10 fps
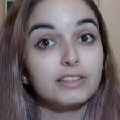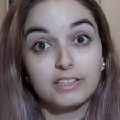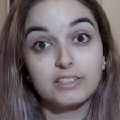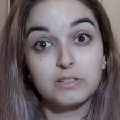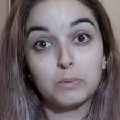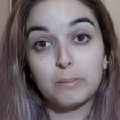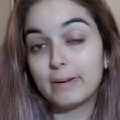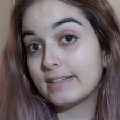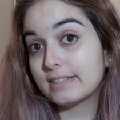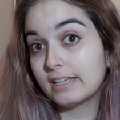This is what
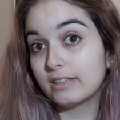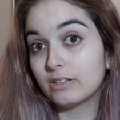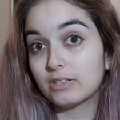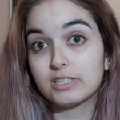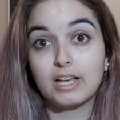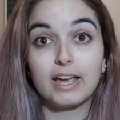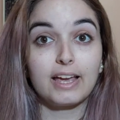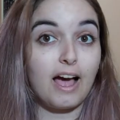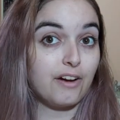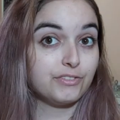my skin looks like
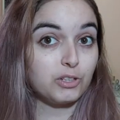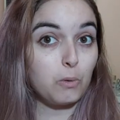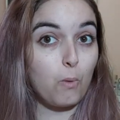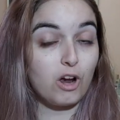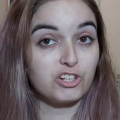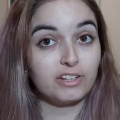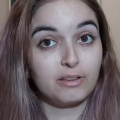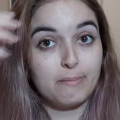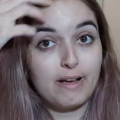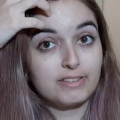after washing
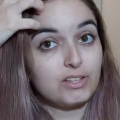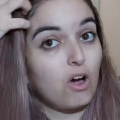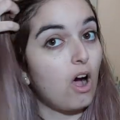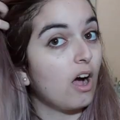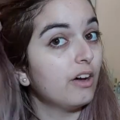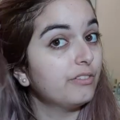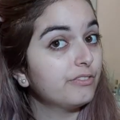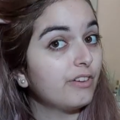the mask off.